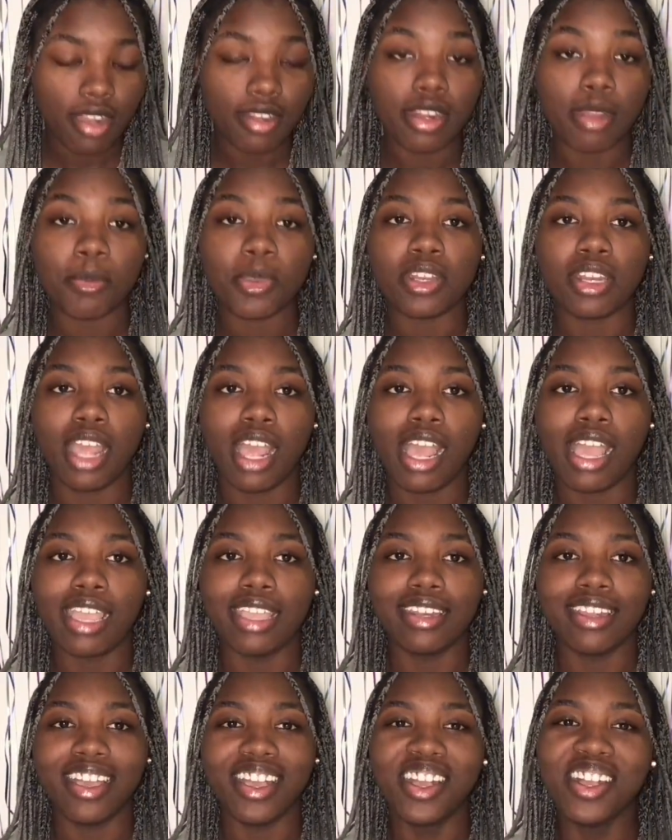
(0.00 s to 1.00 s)
Number
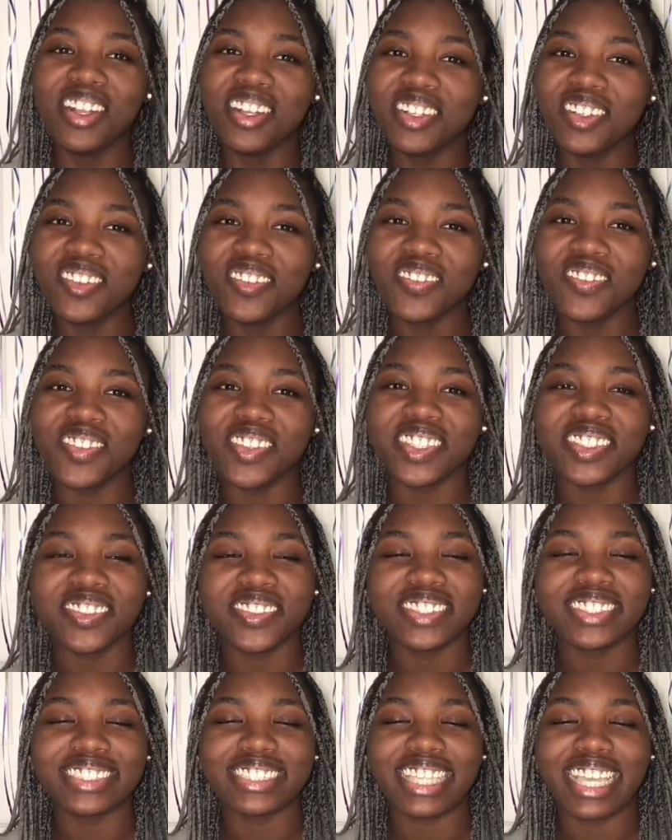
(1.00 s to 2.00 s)
9, this
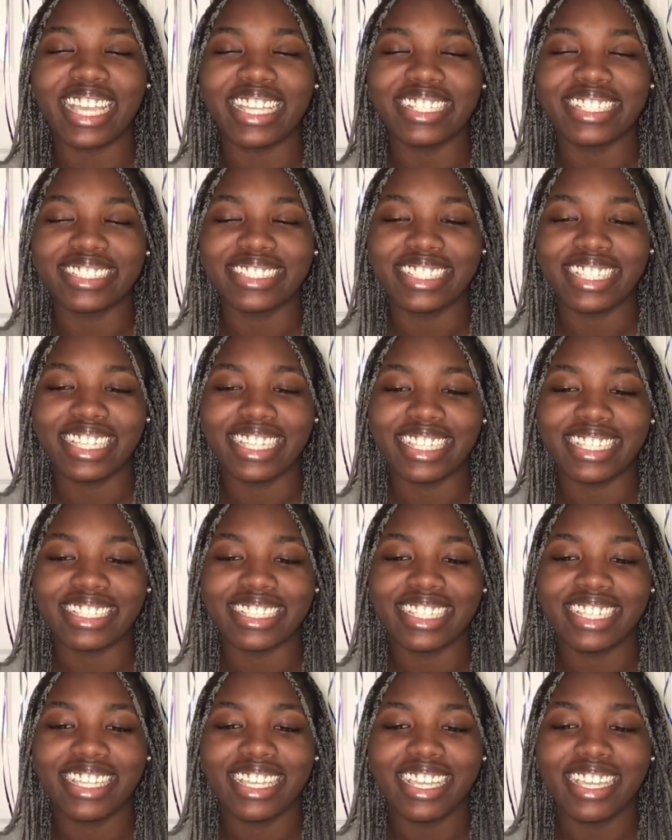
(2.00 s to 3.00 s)
one's kind of like